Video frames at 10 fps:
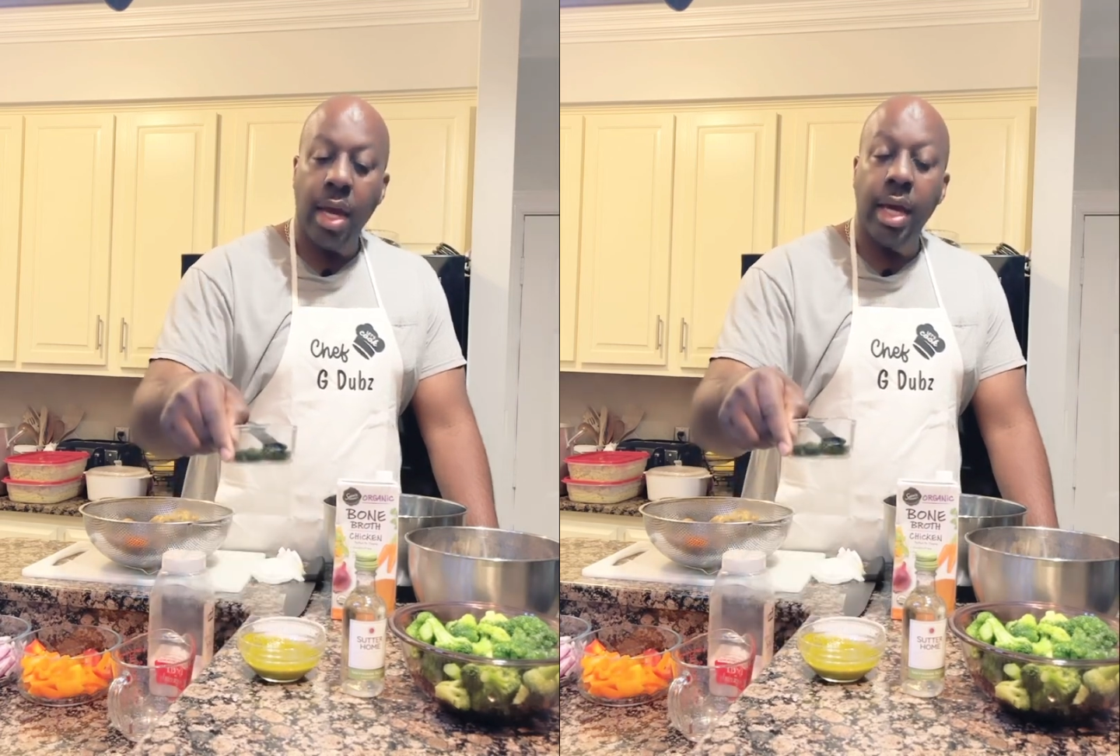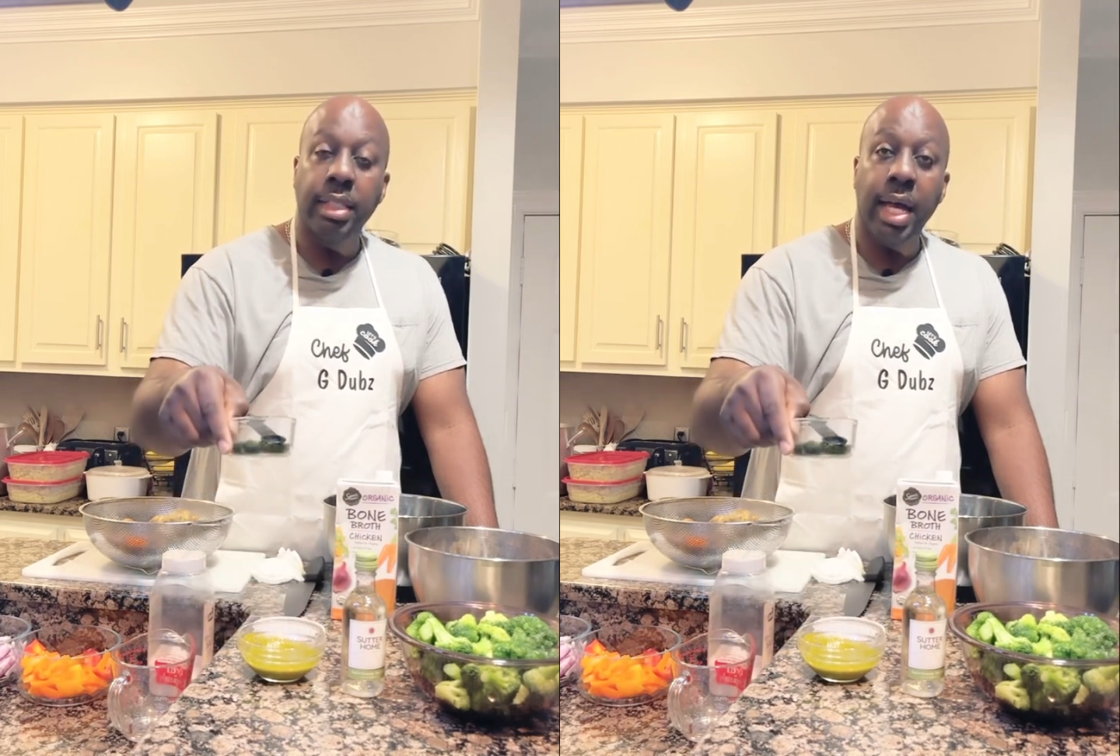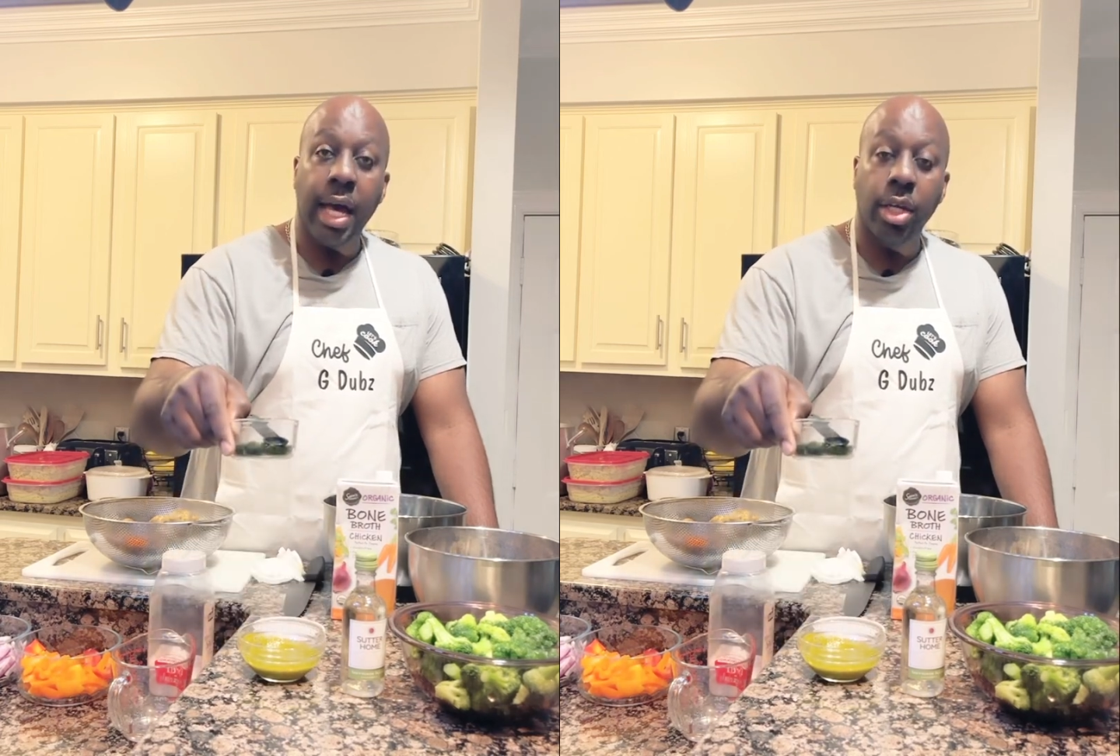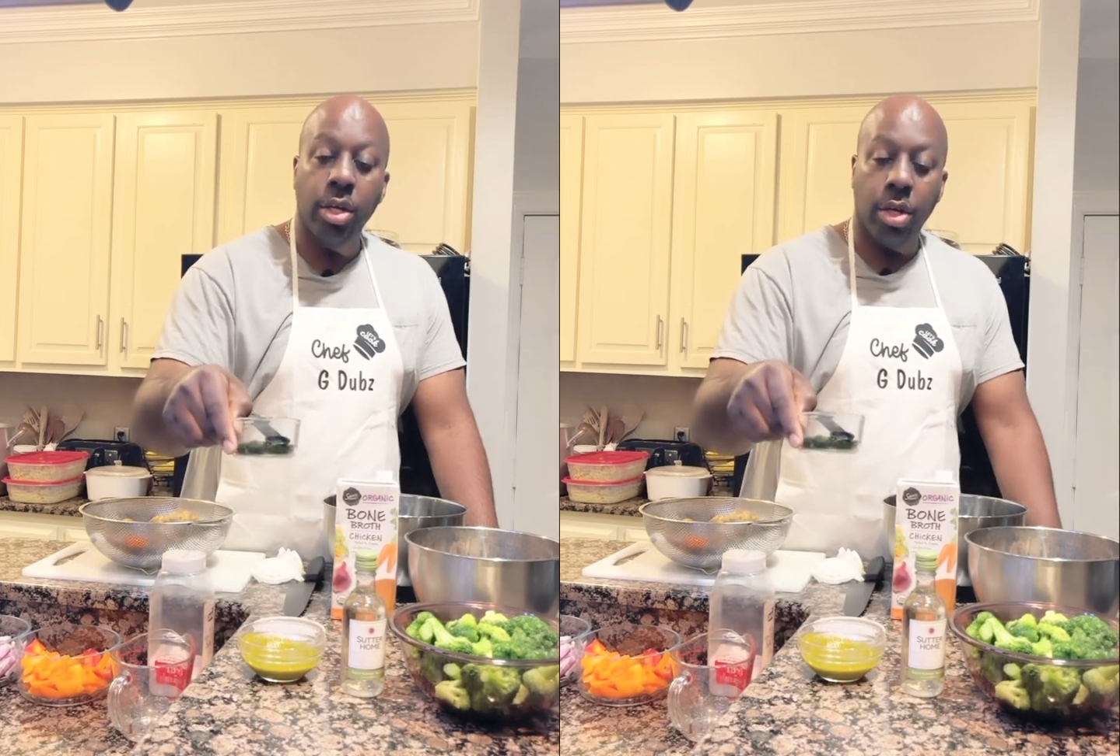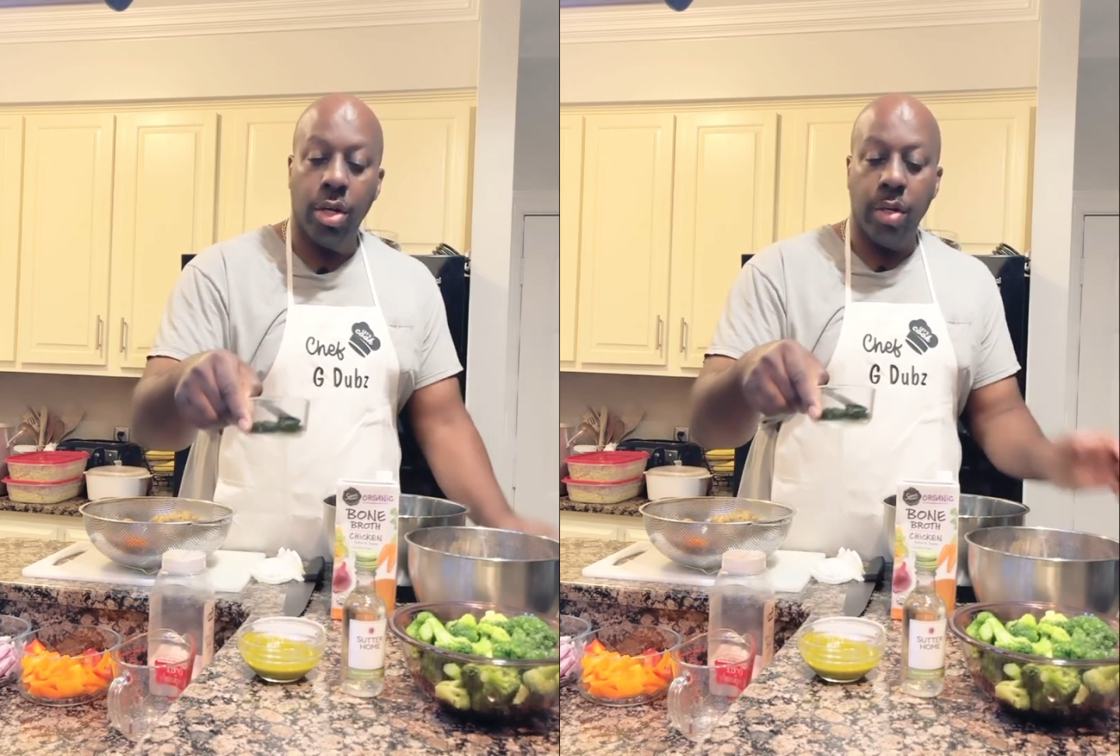Italian
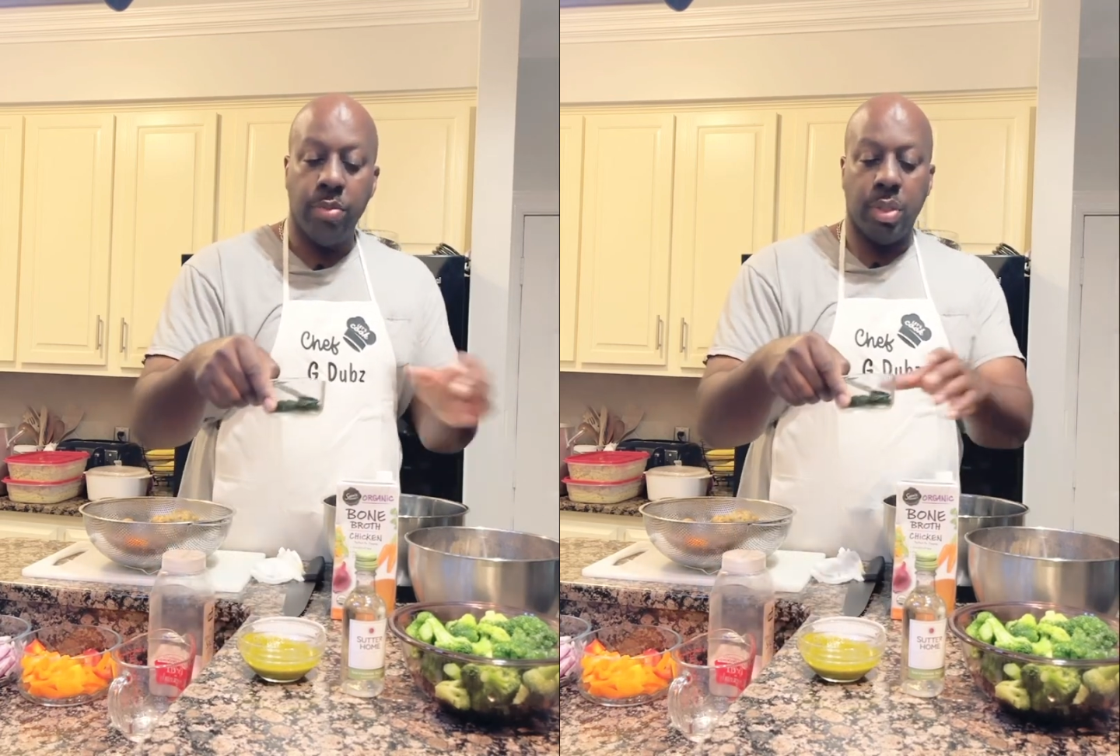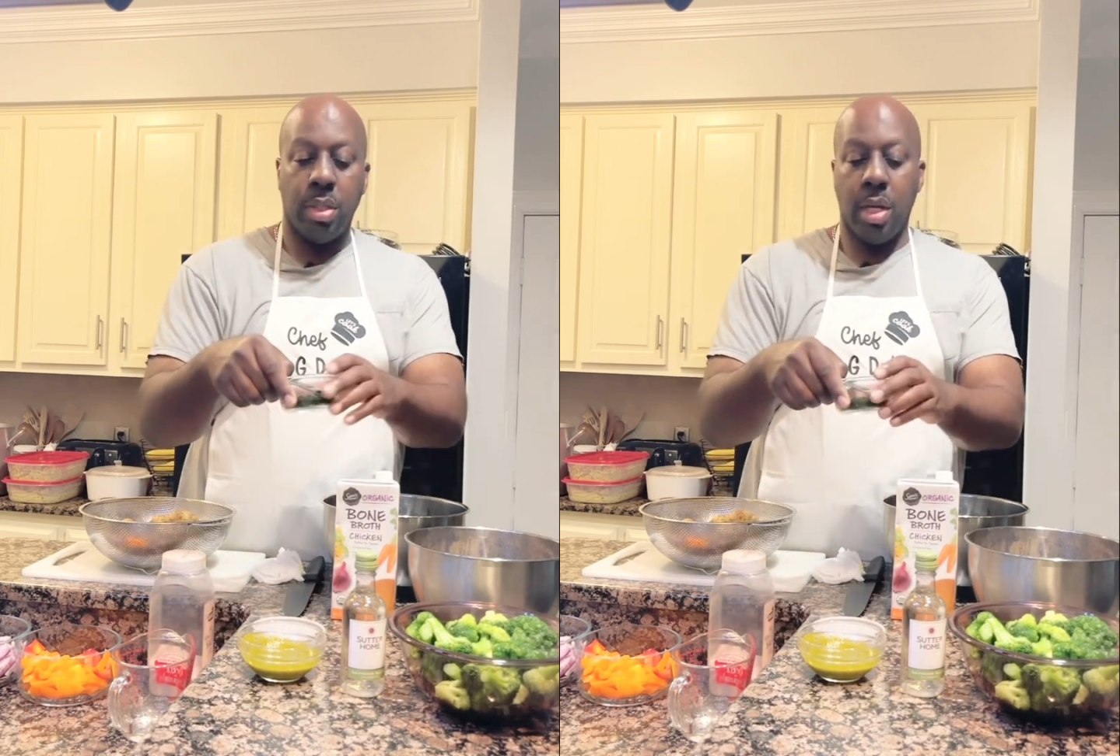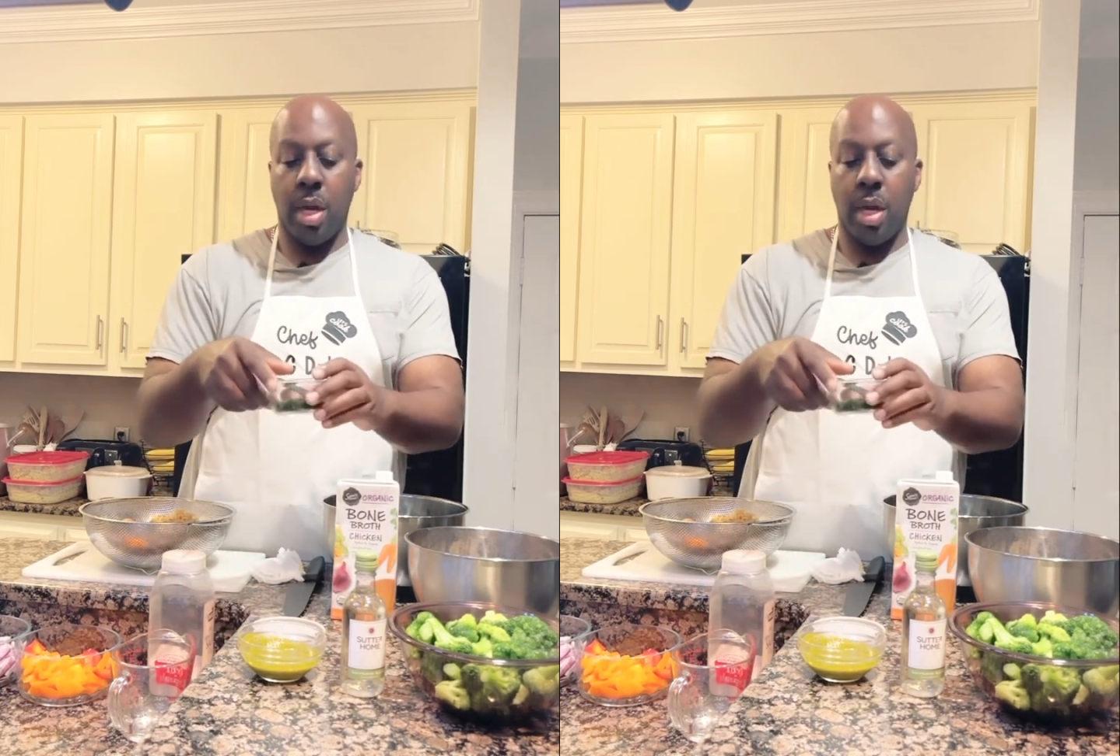herbs.